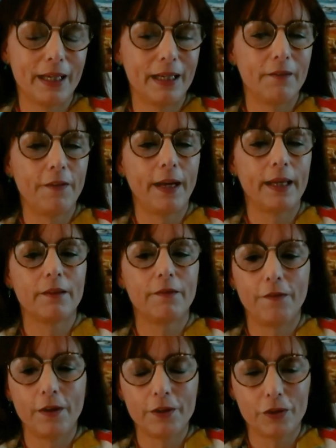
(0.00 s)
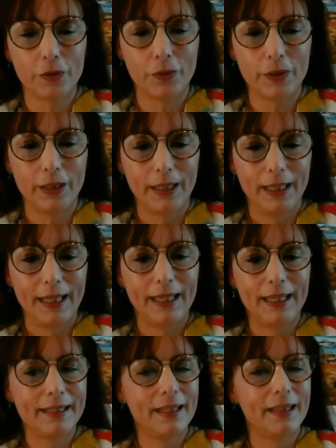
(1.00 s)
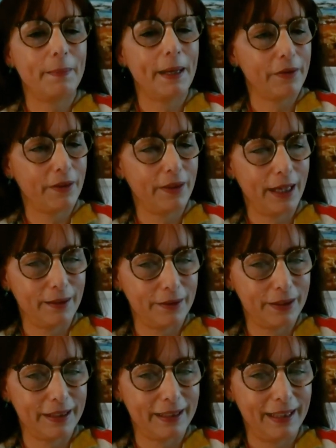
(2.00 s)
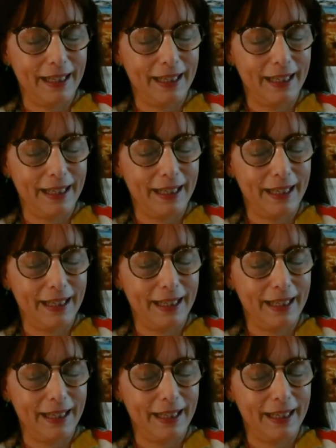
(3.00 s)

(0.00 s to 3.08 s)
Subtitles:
And in fact, the front door is the mouth of the house.